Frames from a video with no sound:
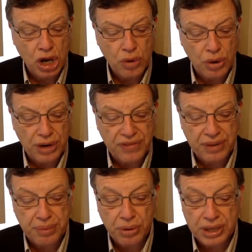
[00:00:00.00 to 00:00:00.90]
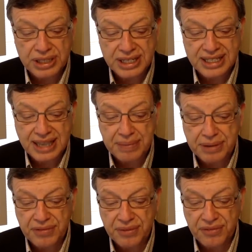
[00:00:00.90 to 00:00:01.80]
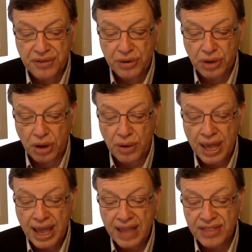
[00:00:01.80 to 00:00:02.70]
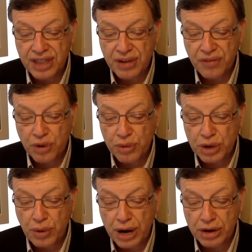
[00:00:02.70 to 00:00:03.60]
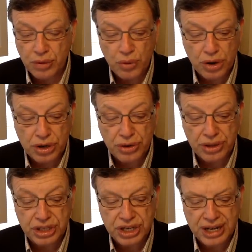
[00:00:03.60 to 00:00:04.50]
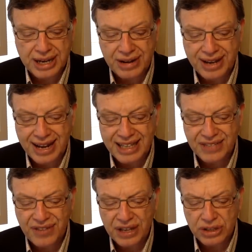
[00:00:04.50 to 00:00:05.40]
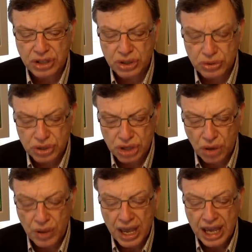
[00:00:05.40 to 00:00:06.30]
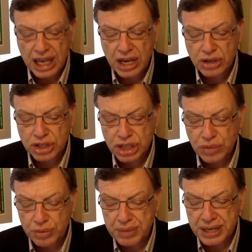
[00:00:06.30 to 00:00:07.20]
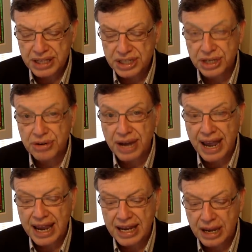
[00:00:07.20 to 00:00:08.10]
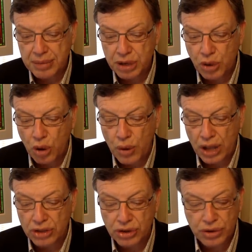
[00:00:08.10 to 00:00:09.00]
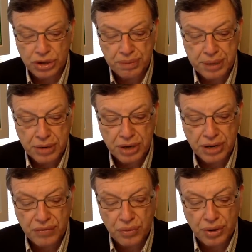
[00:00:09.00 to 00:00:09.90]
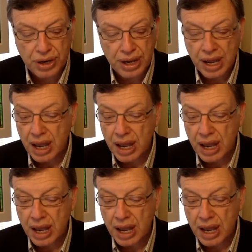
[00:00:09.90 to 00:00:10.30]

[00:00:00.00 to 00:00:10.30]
Quote, if an employee is exempted from furlough and therefore required to work during the shutdown yet has failed to do so, he or she would be considered AWOL during the period of work